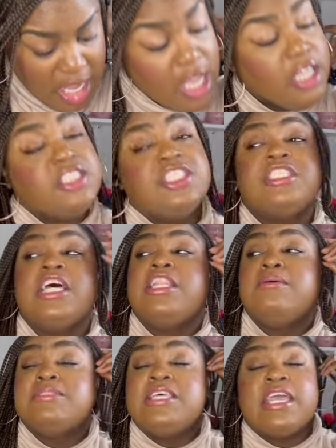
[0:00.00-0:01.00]
she said,
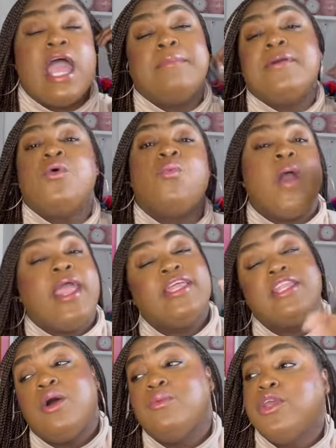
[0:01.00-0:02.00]
let me tell you, I've been
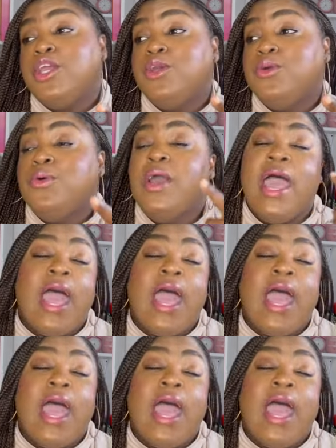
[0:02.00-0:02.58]
waiting on you.